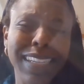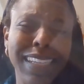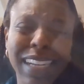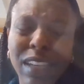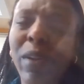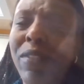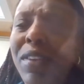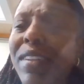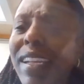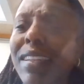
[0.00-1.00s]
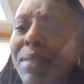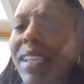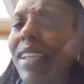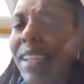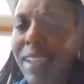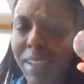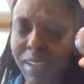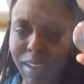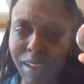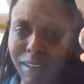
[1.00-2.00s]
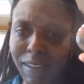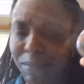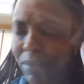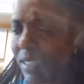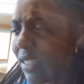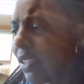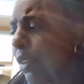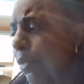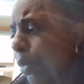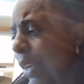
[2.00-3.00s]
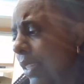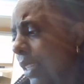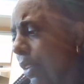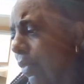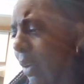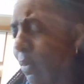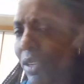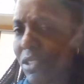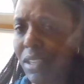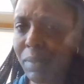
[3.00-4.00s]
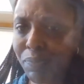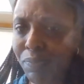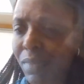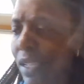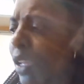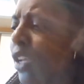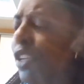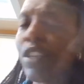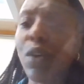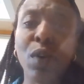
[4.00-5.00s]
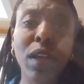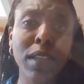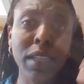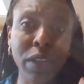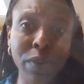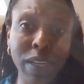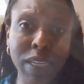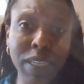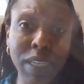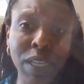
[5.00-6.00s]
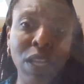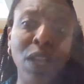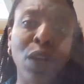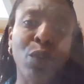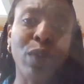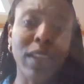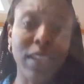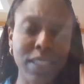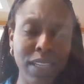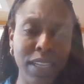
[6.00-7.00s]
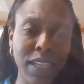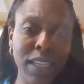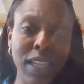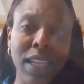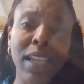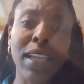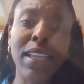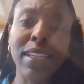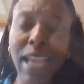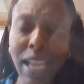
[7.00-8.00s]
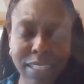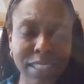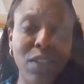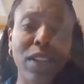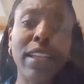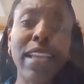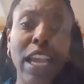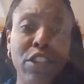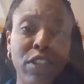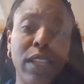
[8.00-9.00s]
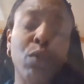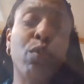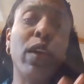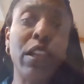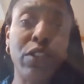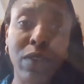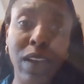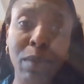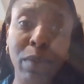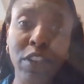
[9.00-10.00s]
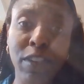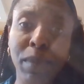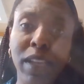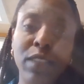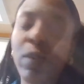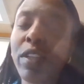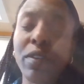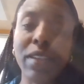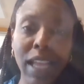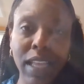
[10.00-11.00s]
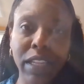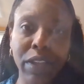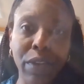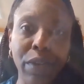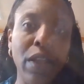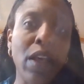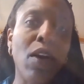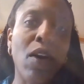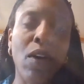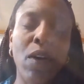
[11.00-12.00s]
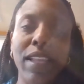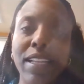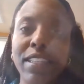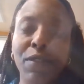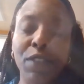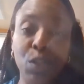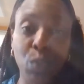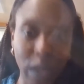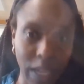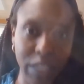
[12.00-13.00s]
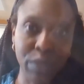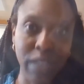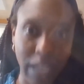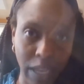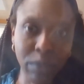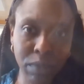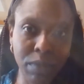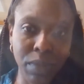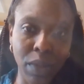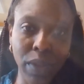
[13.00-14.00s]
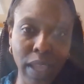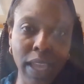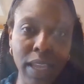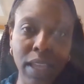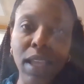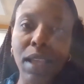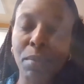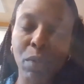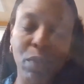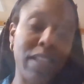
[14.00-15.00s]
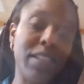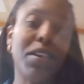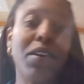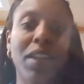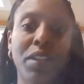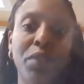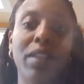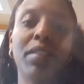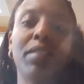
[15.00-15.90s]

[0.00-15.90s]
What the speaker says: that's what it feels like to me. This is good for raising your vibration. So clearing, releasing, that's going to naturally raise your vibration because when you're not clear, all that stuff is weighing you down. Okay. But when it's gone, you can